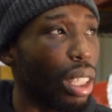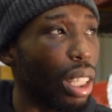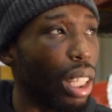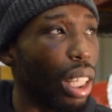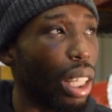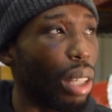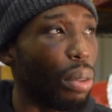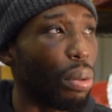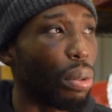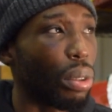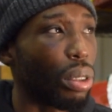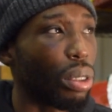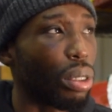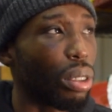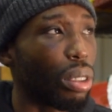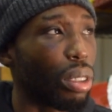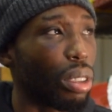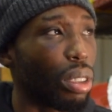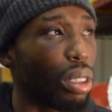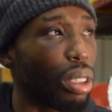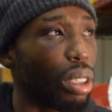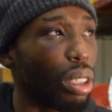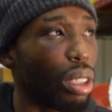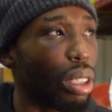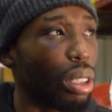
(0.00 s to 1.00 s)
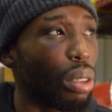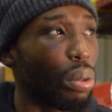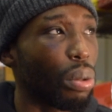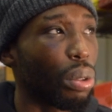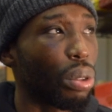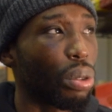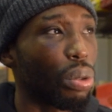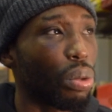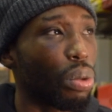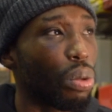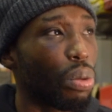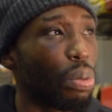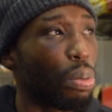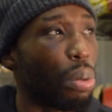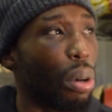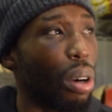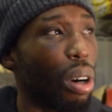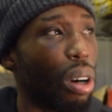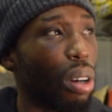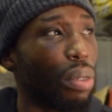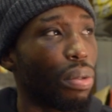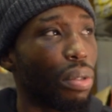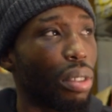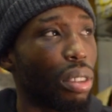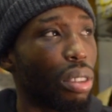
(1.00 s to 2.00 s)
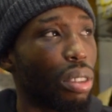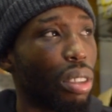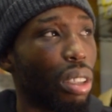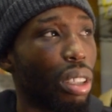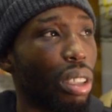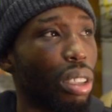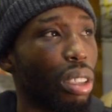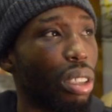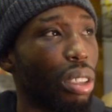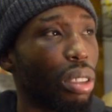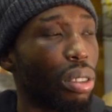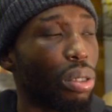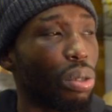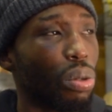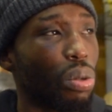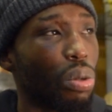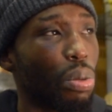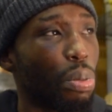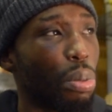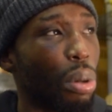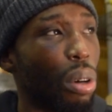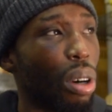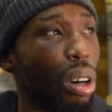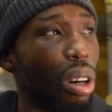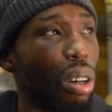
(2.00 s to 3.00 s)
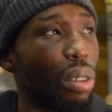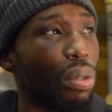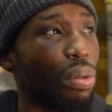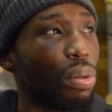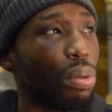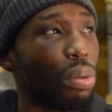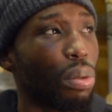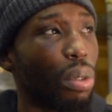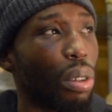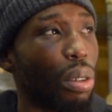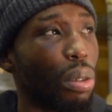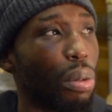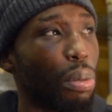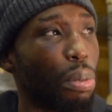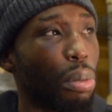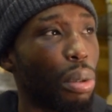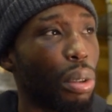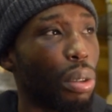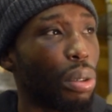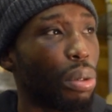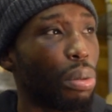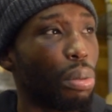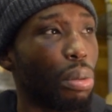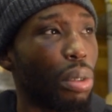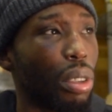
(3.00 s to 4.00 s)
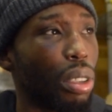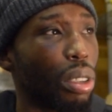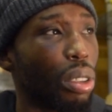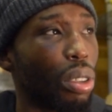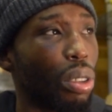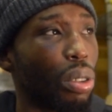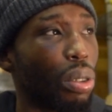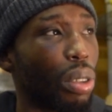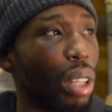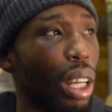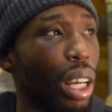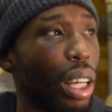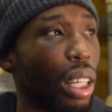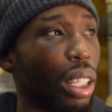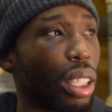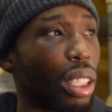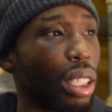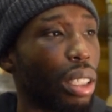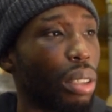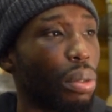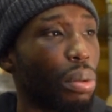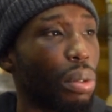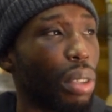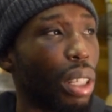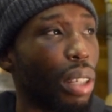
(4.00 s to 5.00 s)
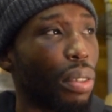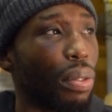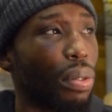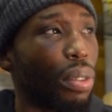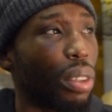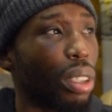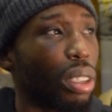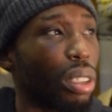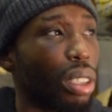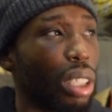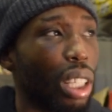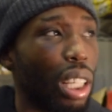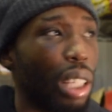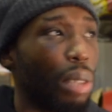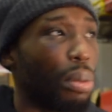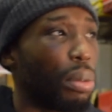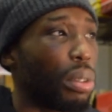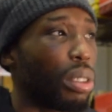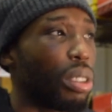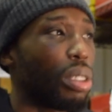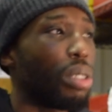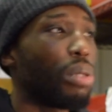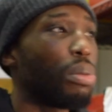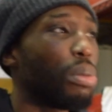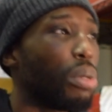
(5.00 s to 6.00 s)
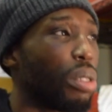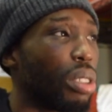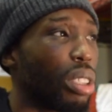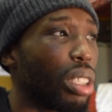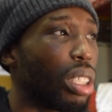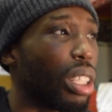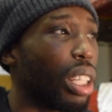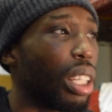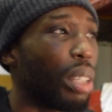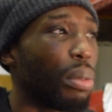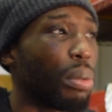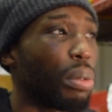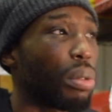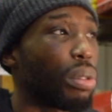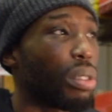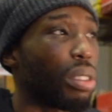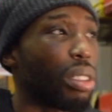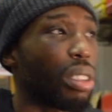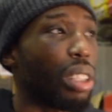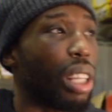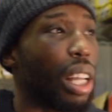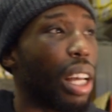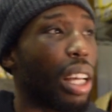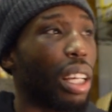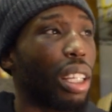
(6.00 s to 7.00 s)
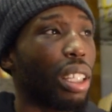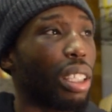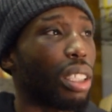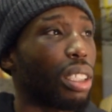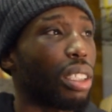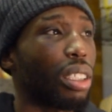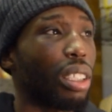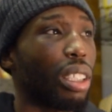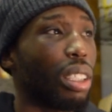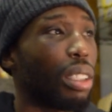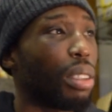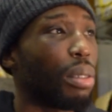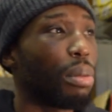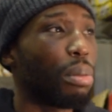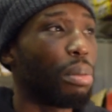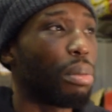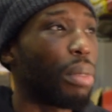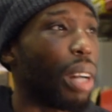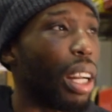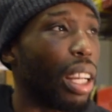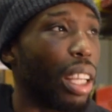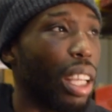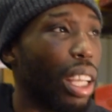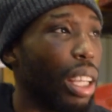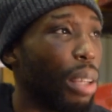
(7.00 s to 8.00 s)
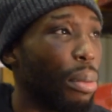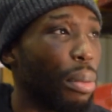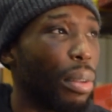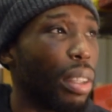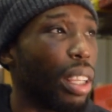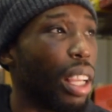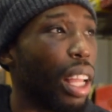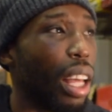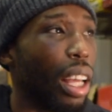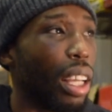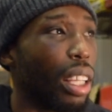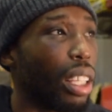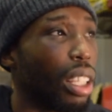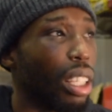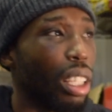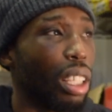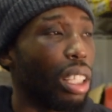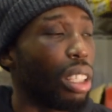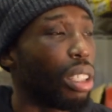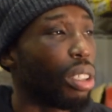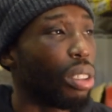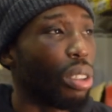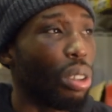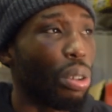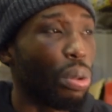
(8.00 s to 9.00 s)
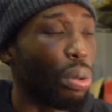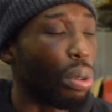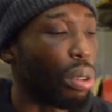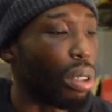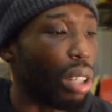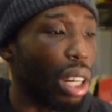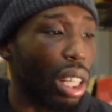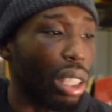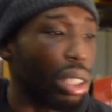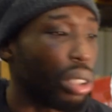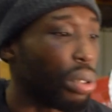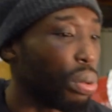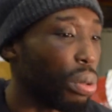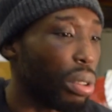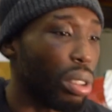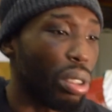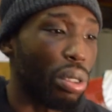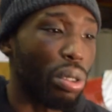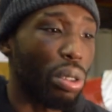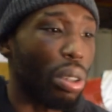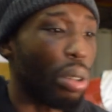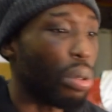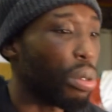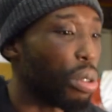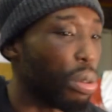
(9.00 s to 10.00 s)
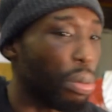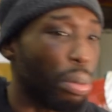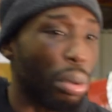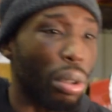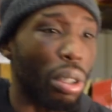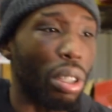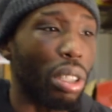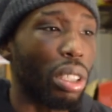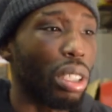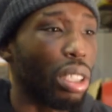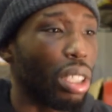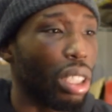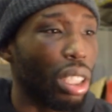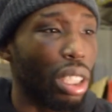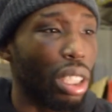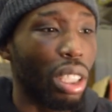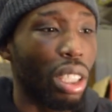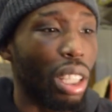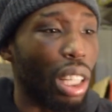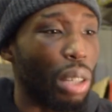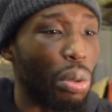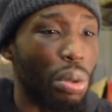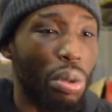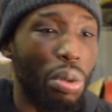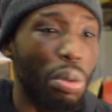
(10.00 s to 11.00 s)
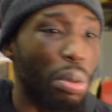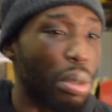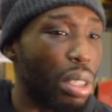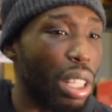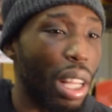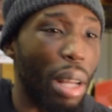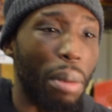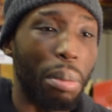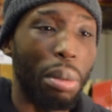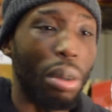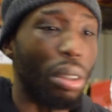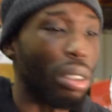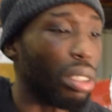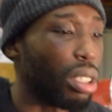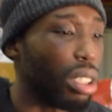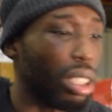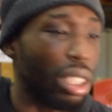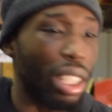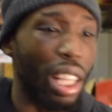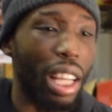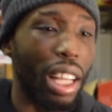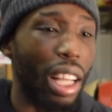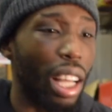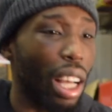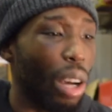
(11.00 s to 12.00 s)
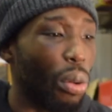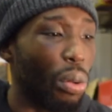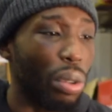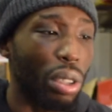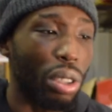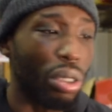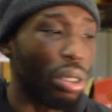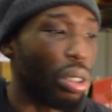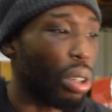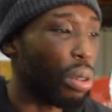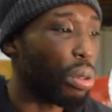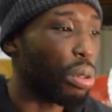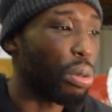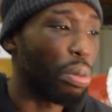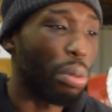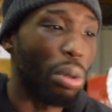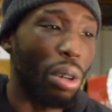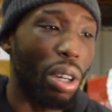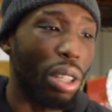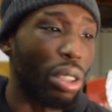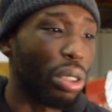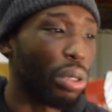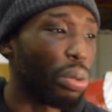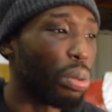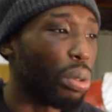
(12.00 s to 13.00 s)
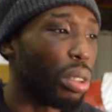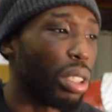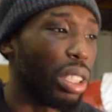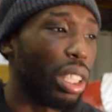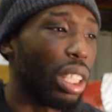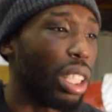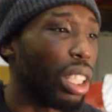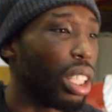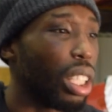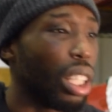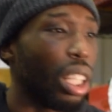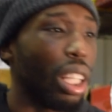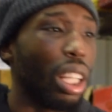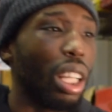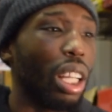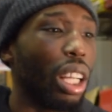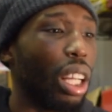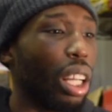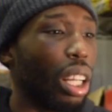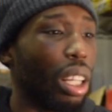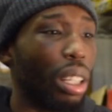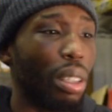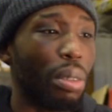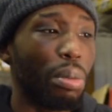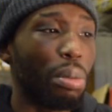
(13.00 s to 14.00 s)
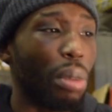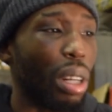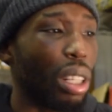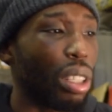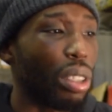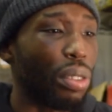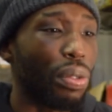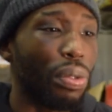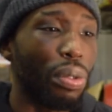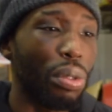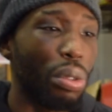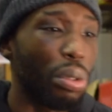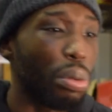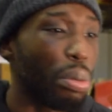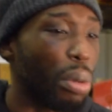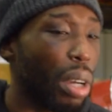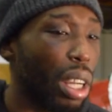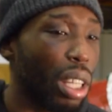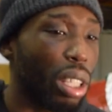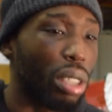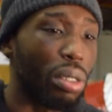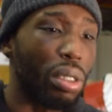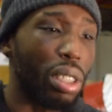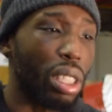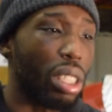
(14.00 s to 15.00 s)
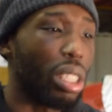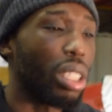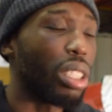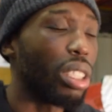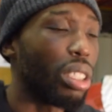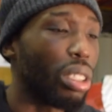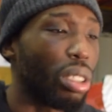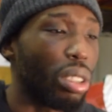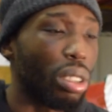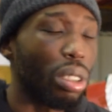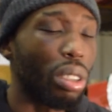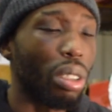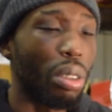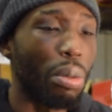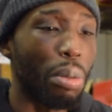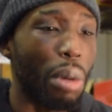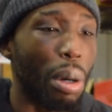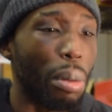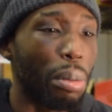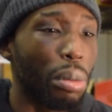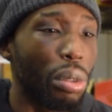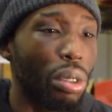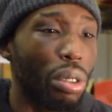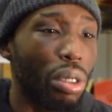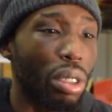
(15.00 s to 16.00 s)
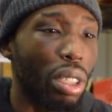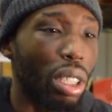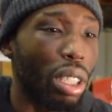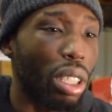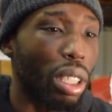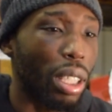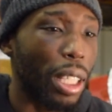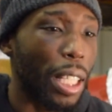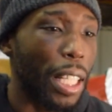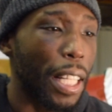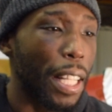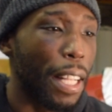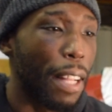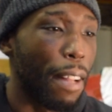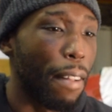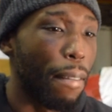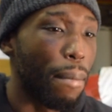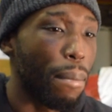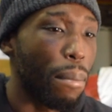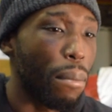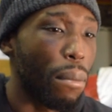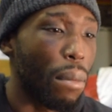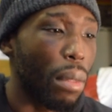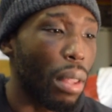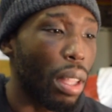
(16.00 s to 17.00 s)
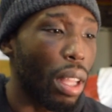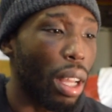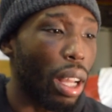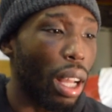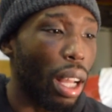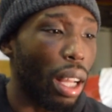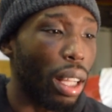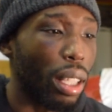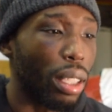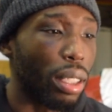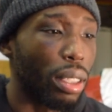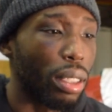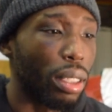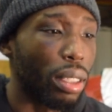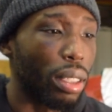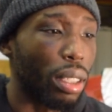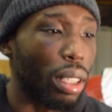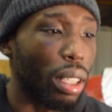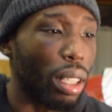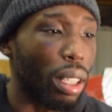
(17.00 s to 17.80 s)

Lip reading: it was all part of the journey. It's all part of what built me, you know. Like when I first came into the music game, it was just like I came in like, you know what, I just want the top spot. It was almost like boxing. Like I want a top spot, I just want it. I just fueled my aggression into my music. And